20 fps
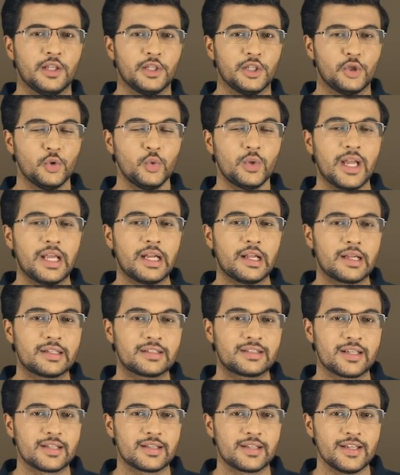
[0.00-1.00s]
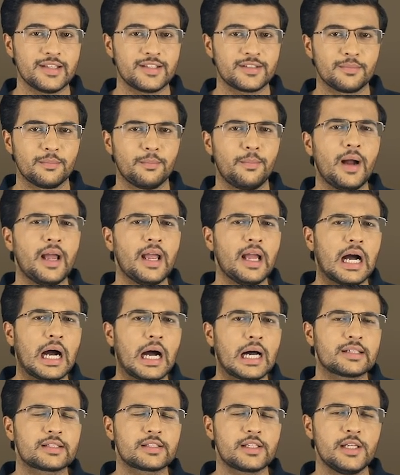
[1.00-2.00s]
You can answer this by
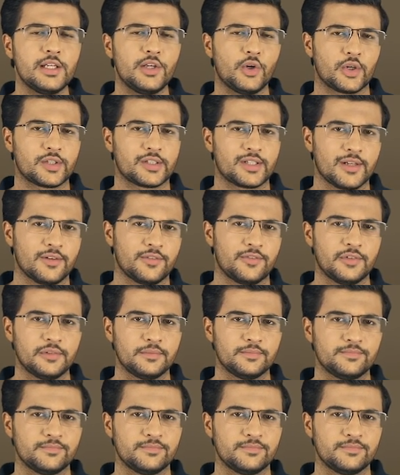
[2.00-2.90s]
asking yourself,